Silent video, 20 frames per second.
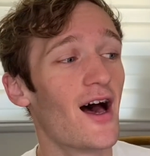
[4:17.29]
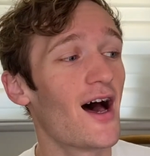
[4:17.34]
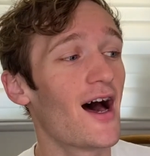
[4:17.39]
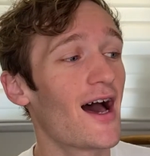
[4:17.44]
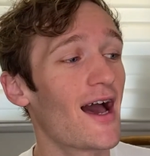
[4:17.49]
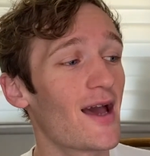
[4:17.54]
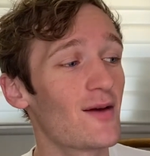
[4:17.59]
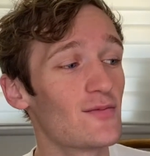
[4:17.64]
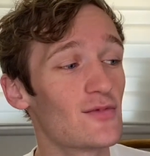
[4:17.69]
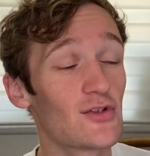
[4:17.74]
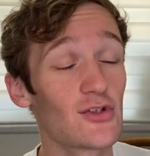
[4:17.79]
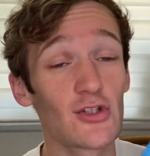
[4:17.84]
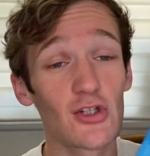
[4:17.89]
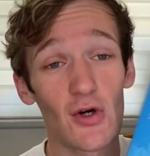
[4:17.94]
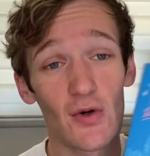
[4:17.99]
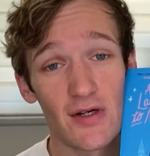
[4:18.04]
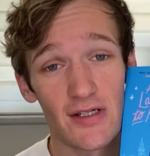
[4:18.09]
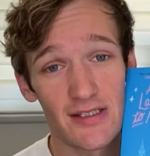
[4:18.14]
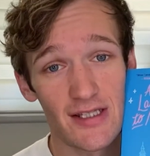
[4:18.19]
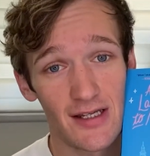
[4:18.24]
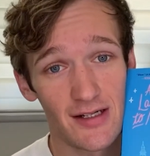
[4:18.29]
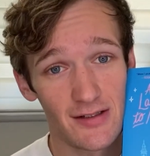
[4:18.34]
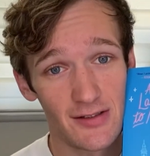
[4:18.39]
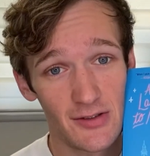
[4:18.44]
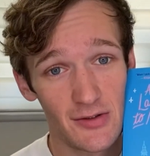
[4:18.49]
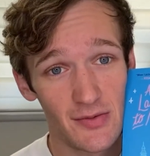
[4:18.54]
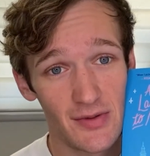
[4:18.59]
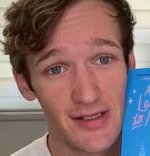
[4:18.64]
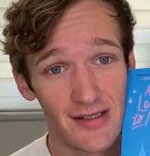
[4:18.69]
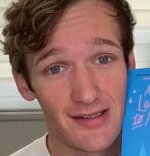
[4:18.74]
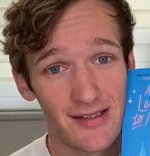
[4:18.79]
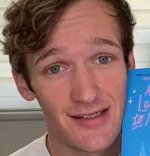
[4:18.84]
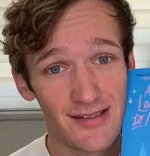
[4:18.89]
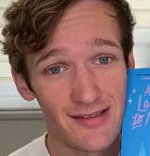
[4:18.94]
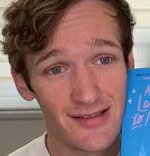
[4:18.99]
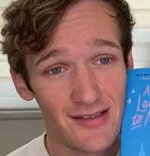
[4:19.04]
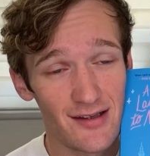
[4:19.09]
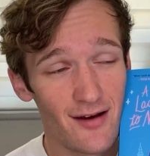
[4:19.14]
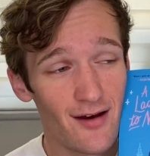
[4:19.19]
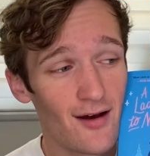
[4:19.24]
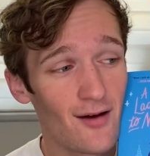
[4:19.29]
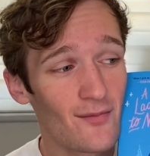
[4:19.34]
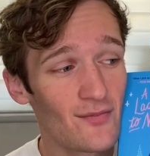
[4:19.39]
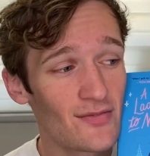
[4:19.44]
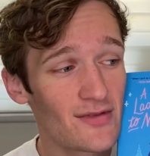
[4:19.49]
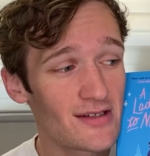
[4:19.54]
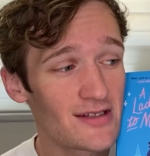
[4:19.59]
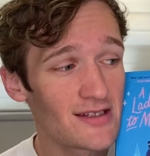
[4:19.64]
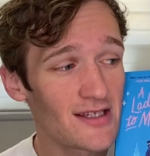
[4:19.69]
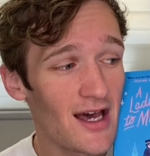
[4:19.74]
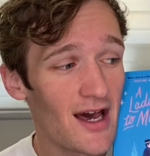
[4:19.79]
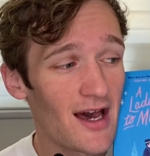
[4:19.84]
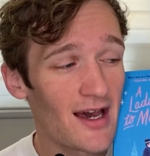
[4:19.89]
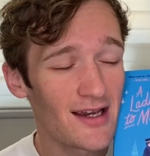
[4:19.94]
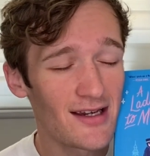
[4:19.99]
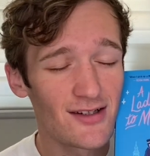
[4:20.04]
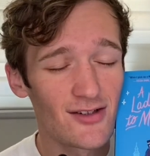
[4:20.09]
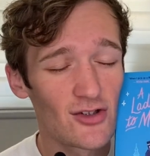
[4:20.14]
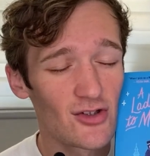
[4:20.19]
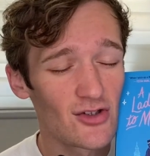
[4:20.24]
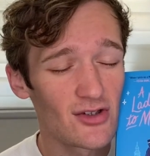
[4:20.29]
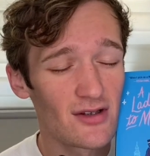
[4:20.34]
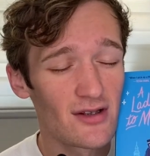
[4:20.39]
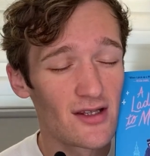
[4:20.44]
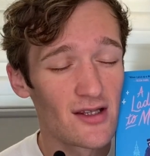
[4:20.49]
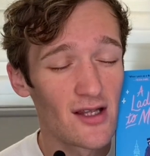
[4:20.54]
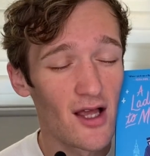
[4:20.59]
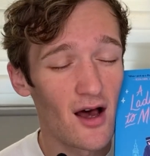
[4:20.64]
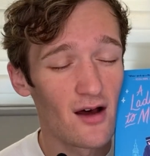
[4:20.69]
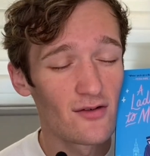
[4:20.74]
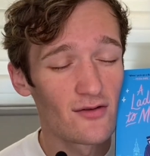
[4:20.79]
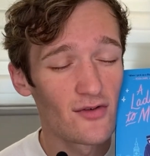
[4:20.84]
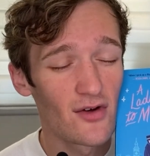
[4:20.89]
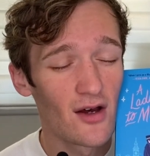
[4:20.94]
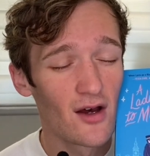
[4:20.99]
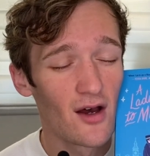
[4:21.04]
I'm so excited to read this, because I just love